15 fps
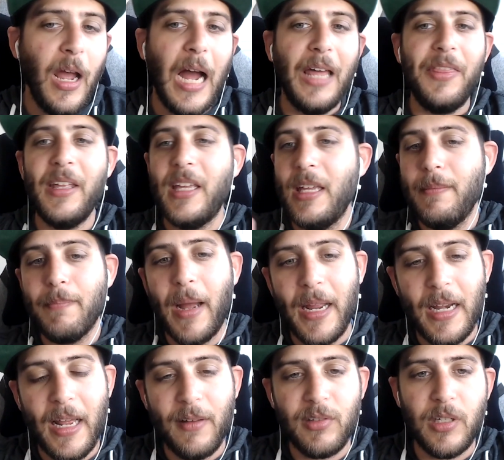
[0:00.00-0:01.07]
I think he
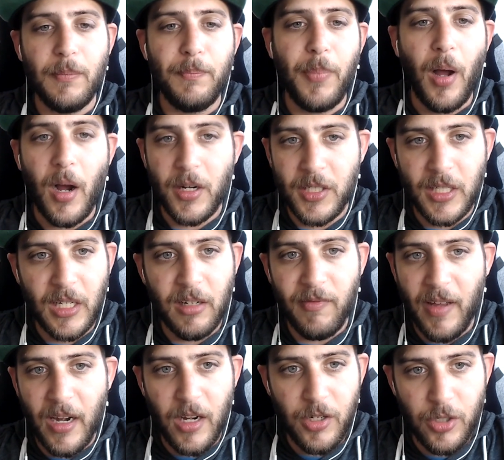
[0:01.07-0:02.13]
might have some boxing
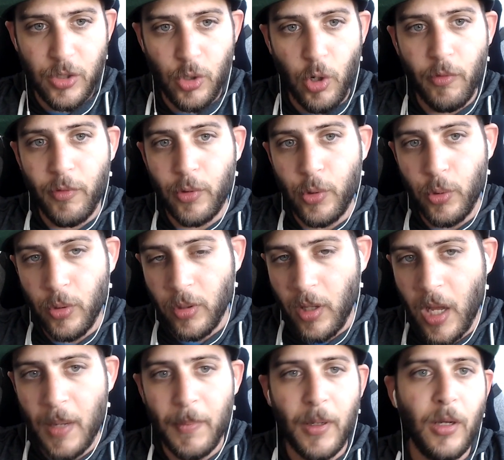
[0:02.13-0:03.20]
advantages over
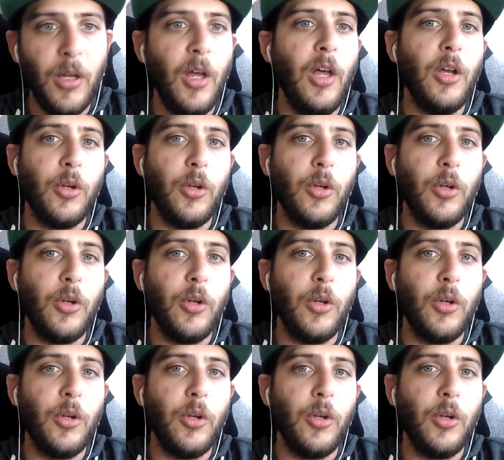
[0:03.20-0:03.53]
Kudalaba.